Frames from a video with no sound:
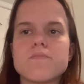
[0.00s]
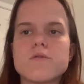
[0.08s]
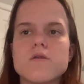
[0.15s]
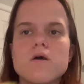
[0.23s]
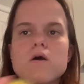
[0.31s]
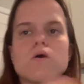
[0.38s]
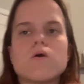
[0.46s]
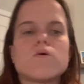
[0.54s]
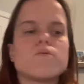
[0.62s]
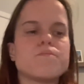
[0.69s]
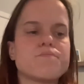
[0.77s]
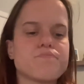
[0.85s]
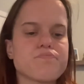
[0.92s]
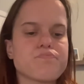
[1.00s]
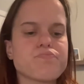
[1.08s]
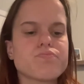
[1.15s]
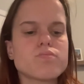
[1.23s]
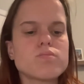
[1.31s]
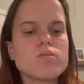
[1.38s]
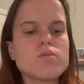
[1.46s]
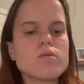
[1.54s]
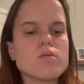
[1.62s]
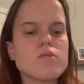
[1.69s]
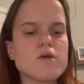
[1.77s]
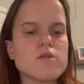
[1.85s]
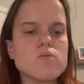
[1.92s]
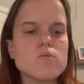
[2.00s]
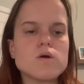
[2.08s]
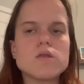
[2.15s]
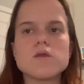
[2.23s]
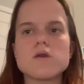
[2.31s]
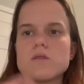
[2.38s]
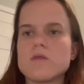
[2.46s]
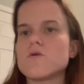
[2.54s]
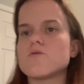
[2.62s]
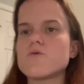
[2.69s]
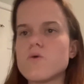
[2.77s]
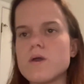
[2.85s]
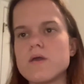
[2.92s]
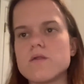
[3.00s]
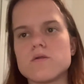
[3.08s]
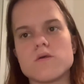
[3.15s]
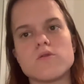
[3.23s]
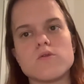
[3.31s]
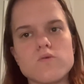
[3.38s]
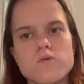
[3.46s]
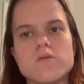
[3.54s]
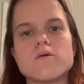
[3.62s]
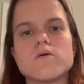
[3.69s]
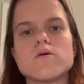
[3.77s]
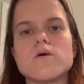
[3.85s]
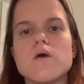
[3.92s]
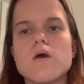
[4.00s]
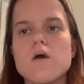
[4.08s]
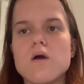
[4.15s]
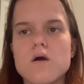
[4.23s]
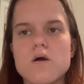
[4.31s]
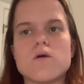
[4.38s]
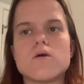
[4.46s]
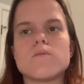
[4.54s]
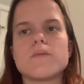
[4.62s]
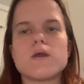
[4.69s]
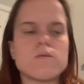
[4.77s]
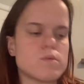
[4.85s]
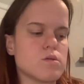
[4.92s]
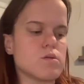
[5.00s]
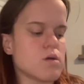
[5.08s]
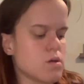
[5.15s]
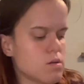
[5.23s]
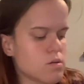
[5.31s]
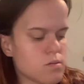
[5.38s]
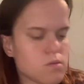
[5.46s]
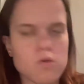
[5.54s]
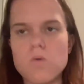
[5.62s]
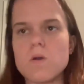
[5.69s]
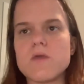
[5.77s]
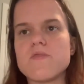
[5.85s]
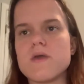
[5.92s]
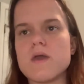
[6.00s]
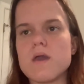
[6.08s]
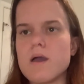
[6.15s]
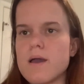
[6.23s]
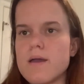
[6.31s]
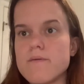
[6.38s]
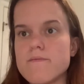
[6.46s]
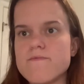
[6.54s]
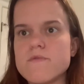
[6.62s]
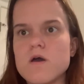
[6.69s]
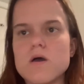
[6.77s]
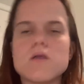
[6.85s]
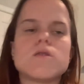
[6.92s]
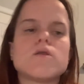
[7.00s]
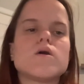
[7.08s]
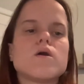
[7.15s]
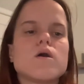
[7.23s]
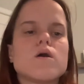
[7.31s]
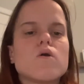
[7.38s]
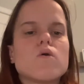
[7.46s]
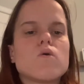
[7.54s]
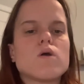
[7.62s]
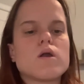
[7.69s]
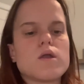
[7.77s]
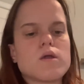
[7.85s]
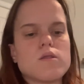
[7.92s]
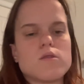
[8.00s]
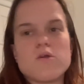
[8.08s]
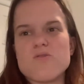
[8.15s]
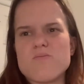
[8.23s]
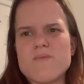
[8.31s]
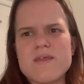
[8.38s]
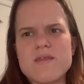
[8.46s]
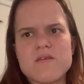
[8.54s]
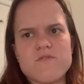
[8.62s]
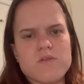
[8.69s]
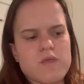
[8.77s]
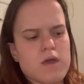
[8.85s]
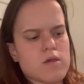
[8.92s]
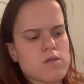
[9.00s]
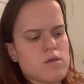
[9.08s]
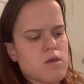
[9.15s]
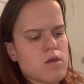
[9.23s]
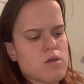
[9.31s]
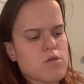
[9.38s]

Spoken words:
So this one, you can use toys, you can use the Amazon toy thing I've done, or you can use many different things.